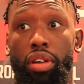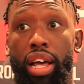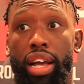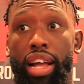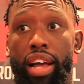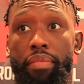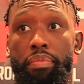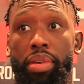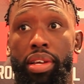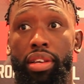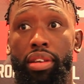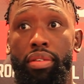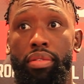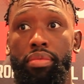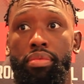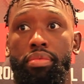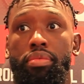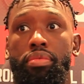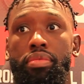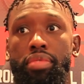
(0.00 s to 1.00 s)
Like, I've
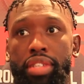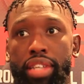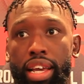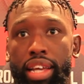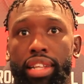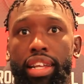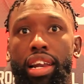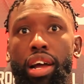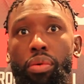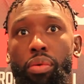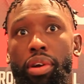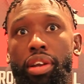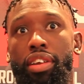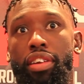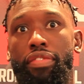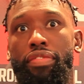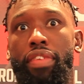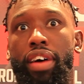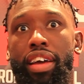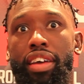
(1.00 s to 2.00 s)
been saying that I wanted
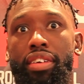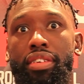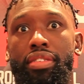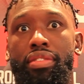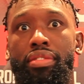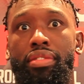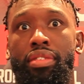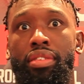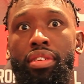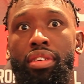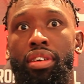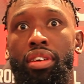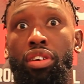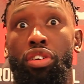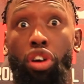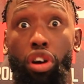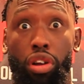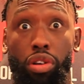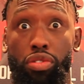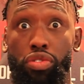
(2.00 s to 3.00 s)
to fight
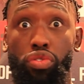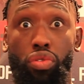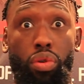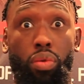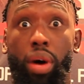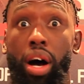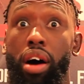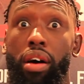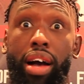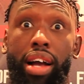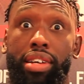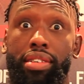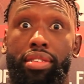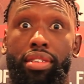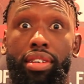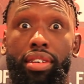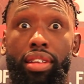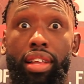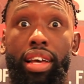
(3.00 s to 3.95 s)
Carlos for a while, actually.